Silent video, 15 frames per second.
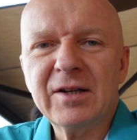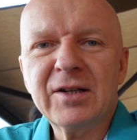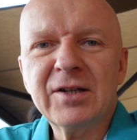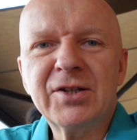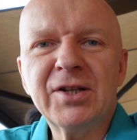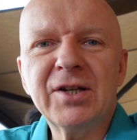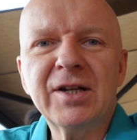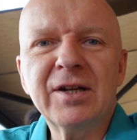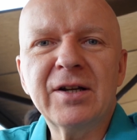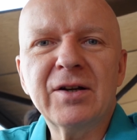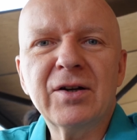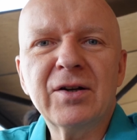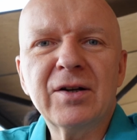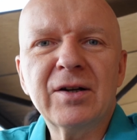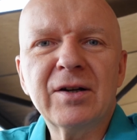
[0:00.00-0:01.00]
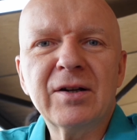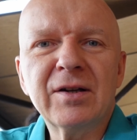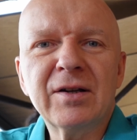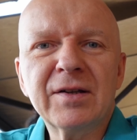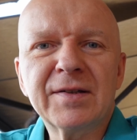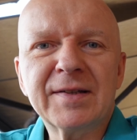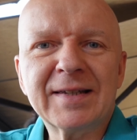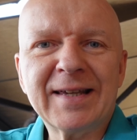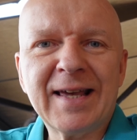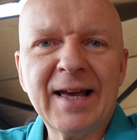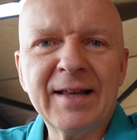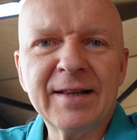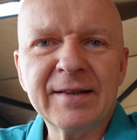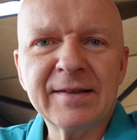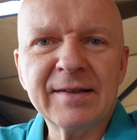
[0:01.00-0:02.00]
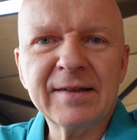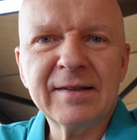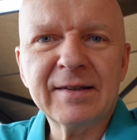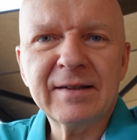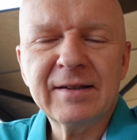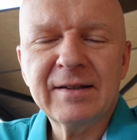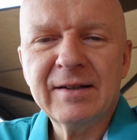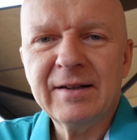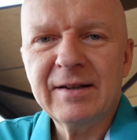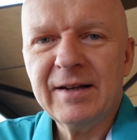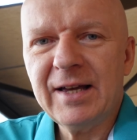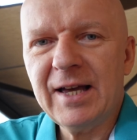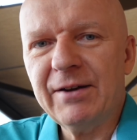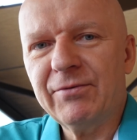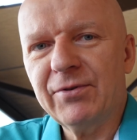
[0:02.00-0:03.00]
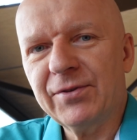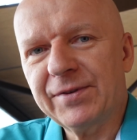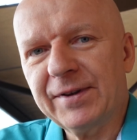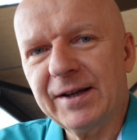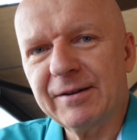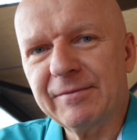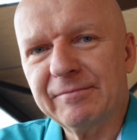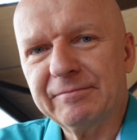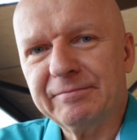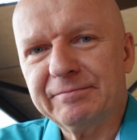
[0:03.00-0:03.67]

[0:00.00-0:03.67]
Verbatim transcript: She scans everything.